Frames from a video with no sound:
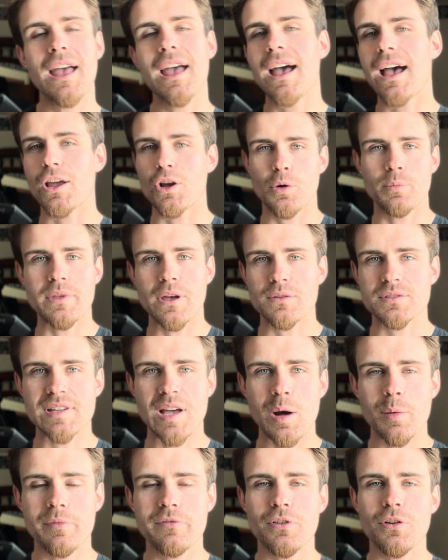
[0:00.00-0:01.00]
I hope that was
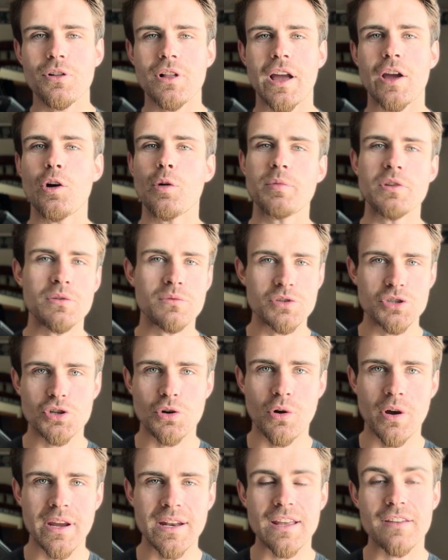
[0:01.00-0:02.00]
helpful. I hope you
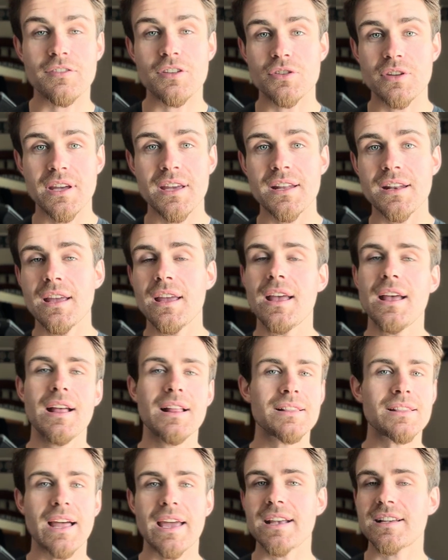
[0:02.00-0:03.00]
enjoyed. If you did,
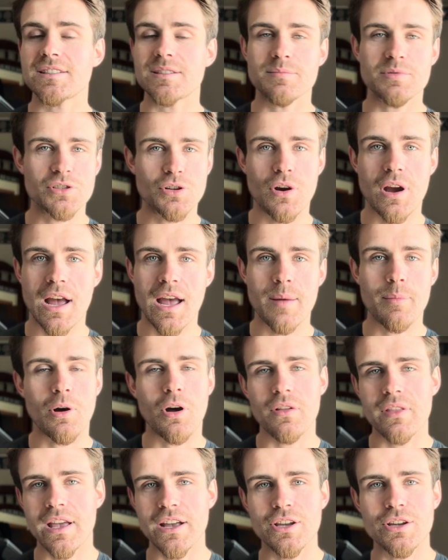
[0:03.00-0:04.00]
like, subscribe, all
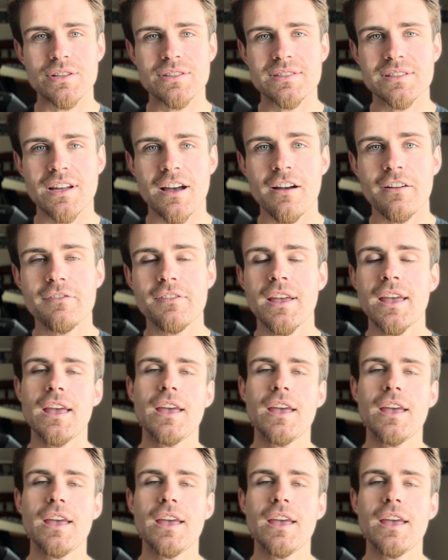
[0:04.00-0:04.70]
that good stuff.